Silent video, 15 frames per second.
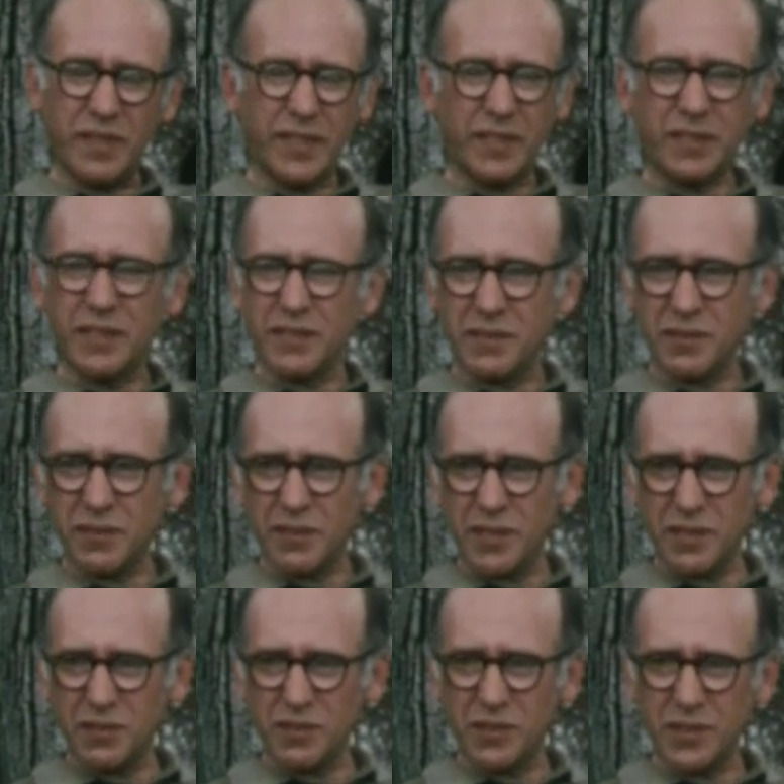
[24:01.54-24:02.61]
here in the
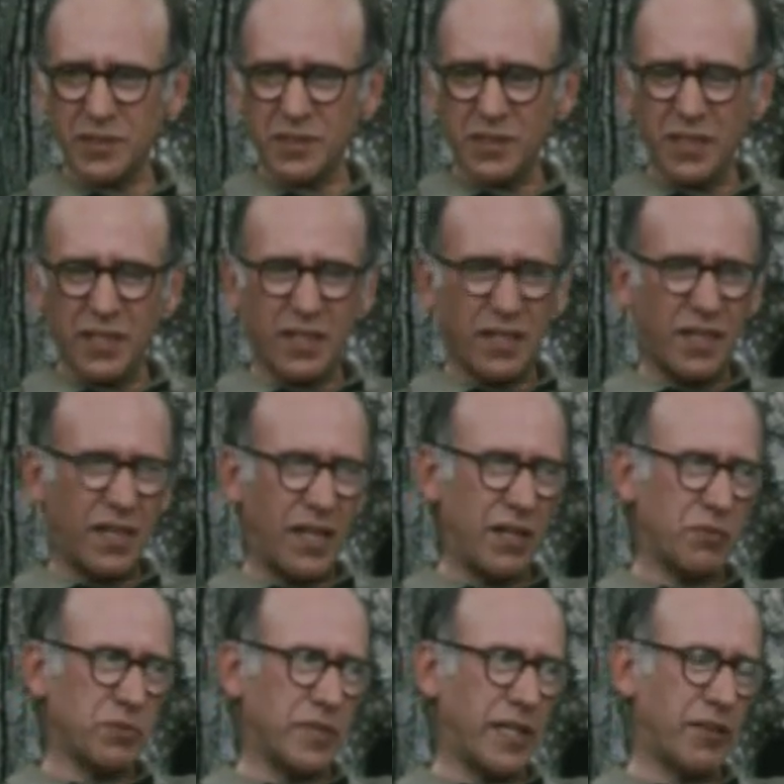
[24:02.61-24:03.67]
country, I
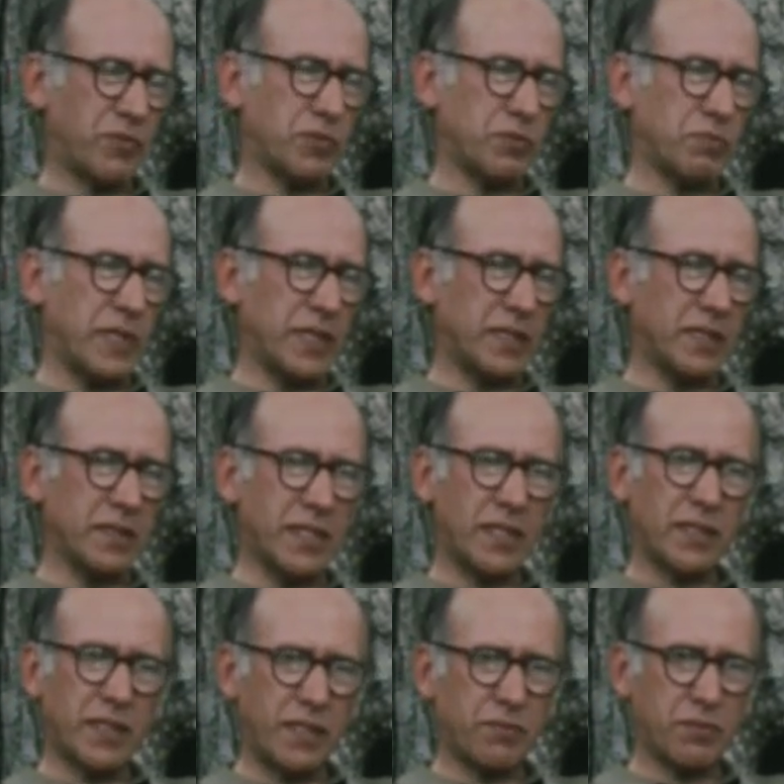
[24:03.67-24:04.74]
would have to make a
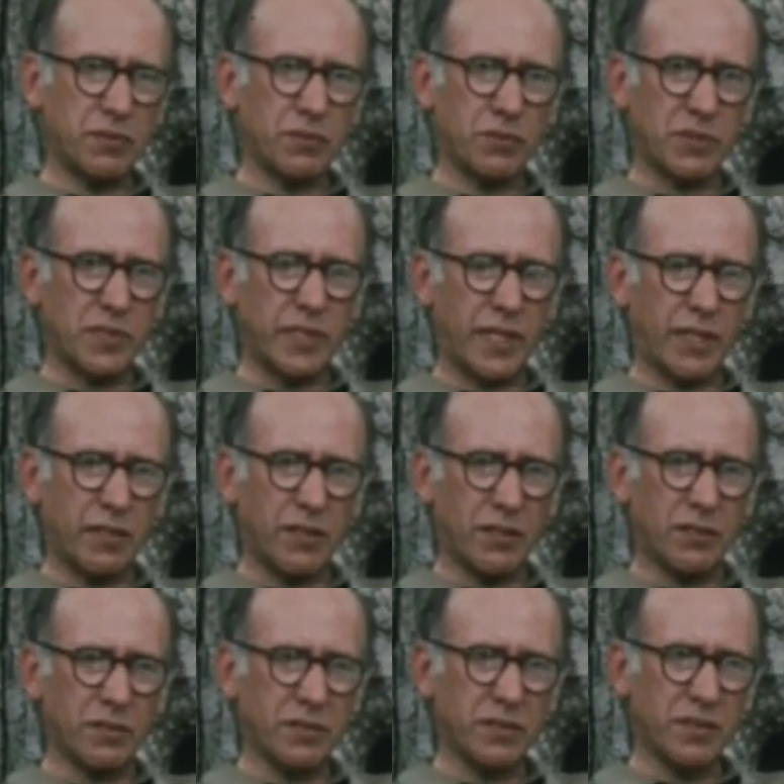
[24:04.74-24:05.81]
great effort to stay
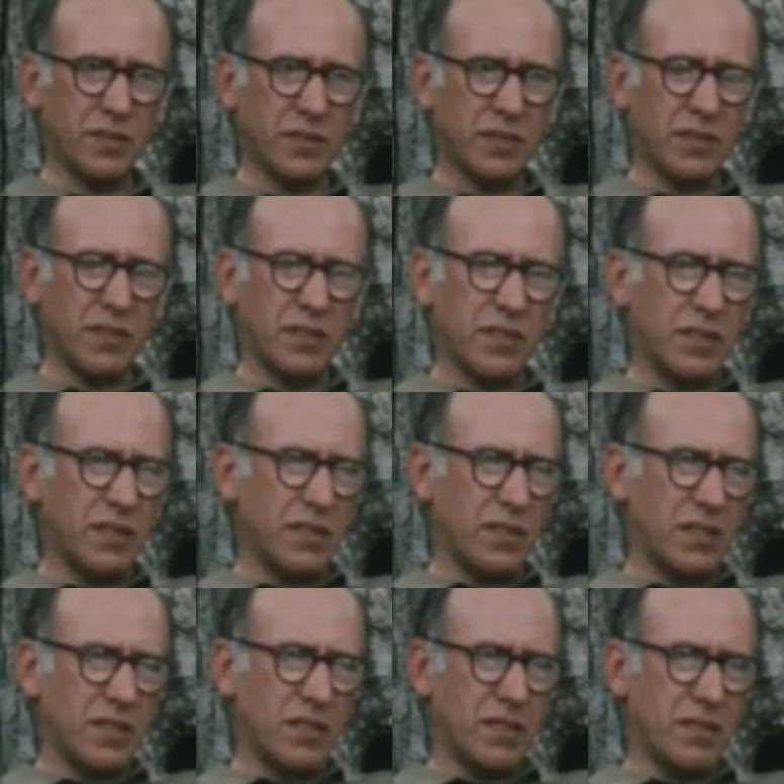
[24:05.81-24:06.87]
alone.
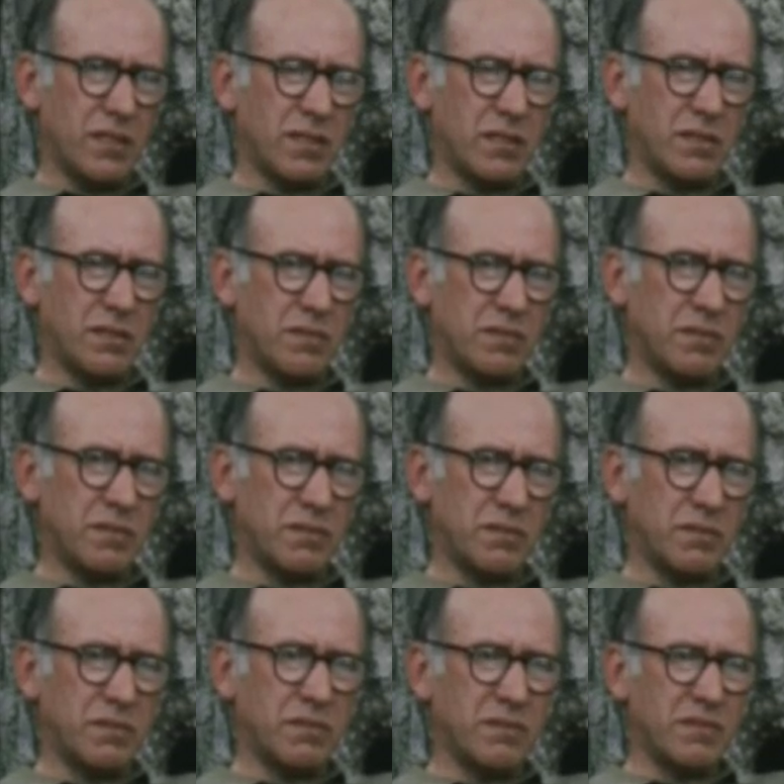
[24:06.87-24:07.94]
Uh,
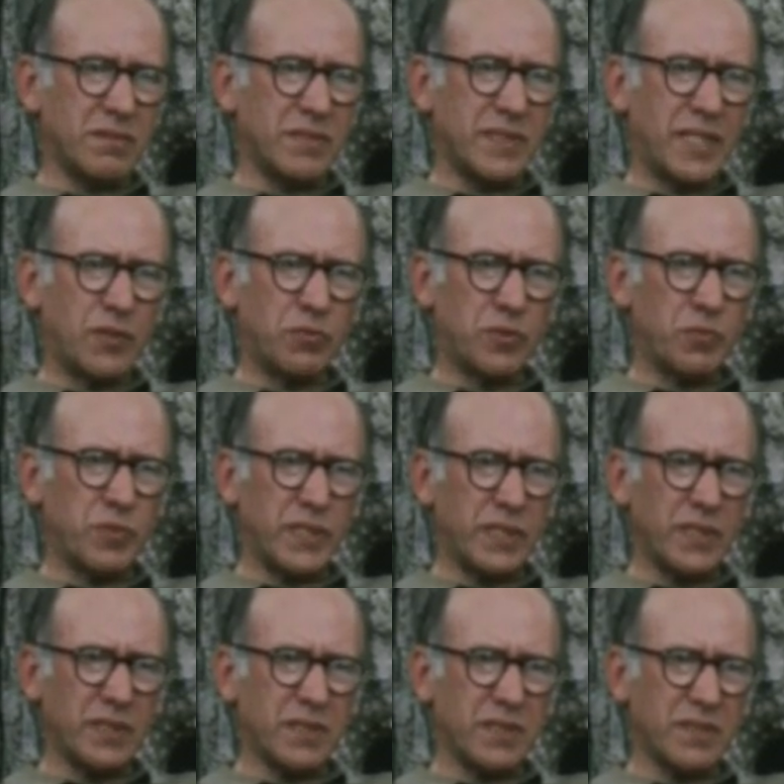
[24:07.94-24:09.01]
that would
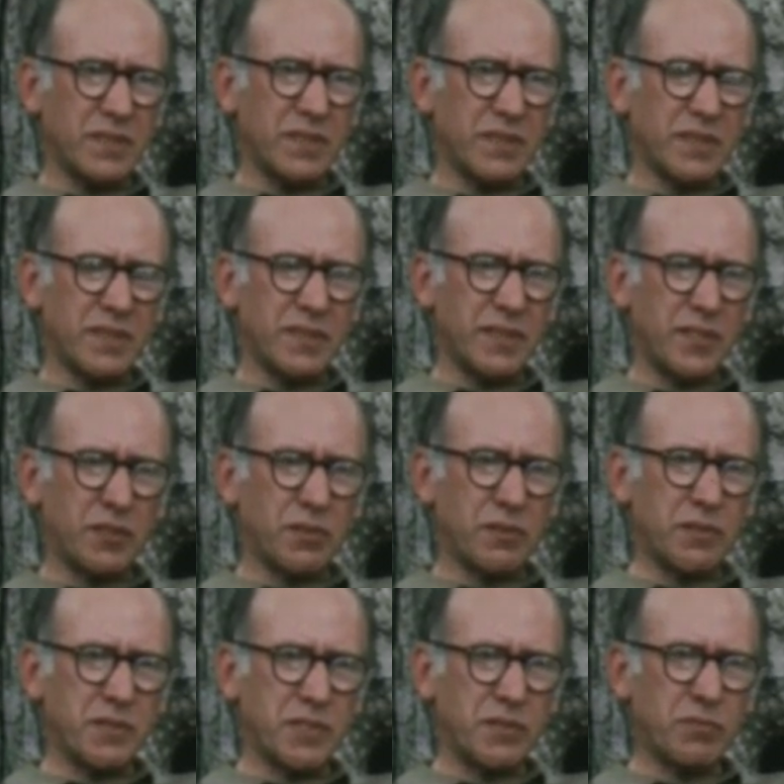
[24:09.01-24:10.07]
be
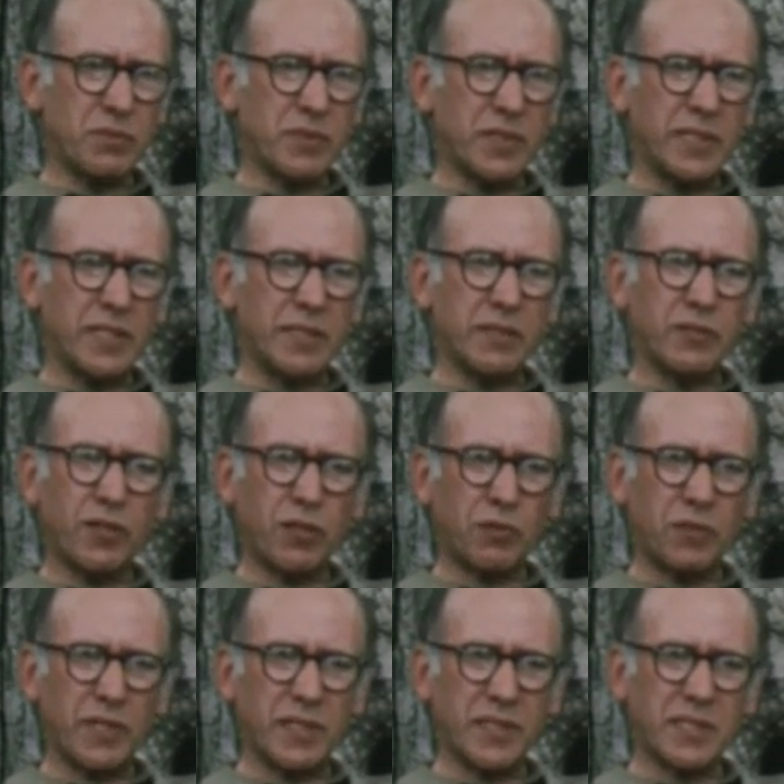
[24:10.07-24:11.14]
ridiculous. It would lead
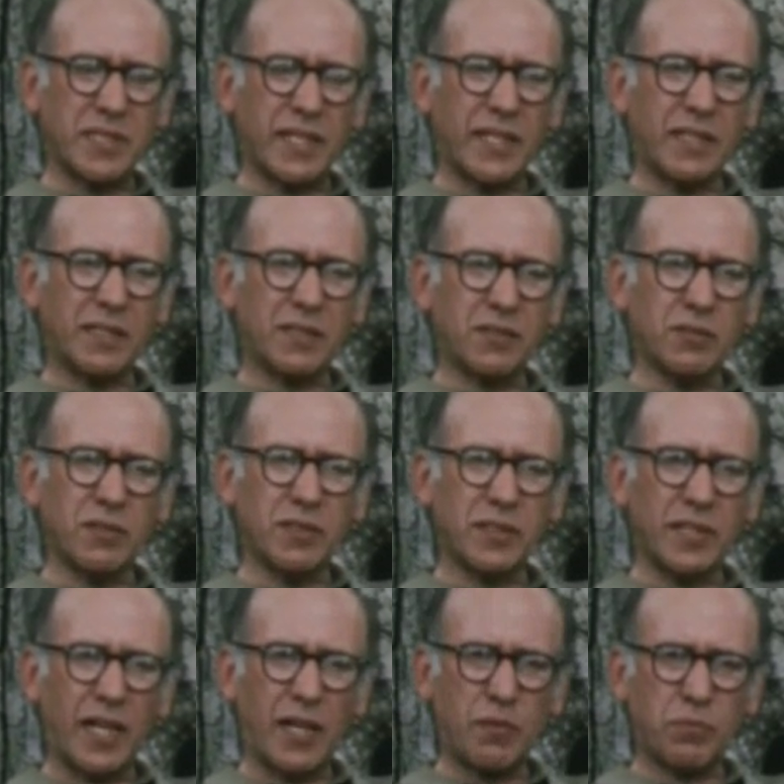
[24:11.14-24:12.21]
nowhere. It's like going
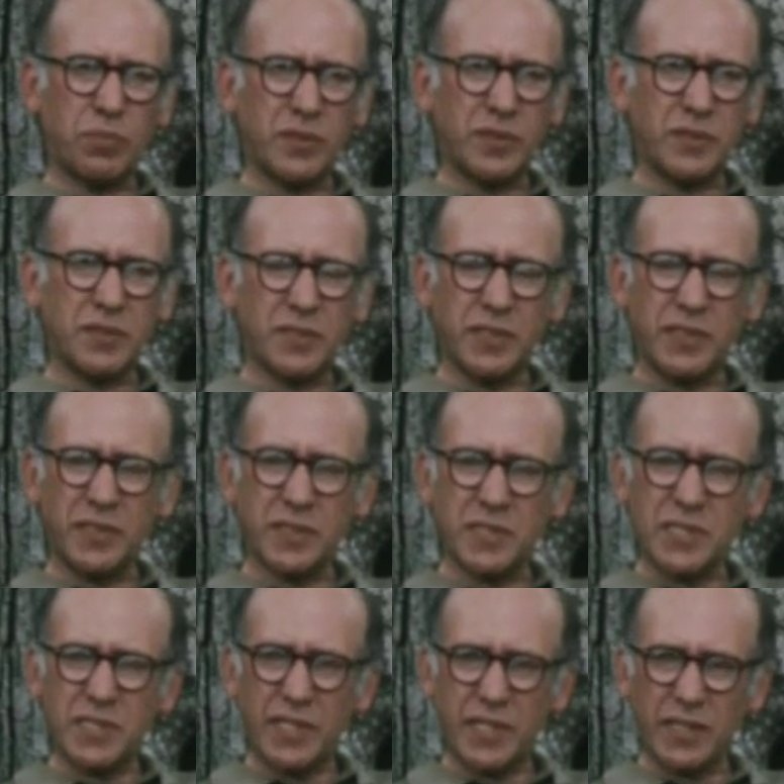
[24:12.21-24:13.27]
up on a tree and
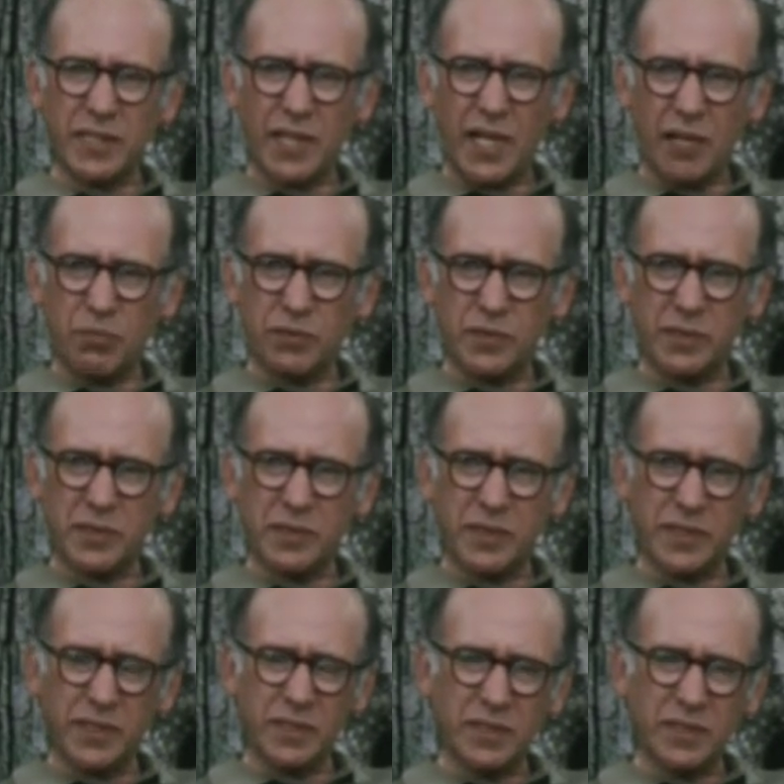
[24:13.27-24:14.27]
staying up on a tree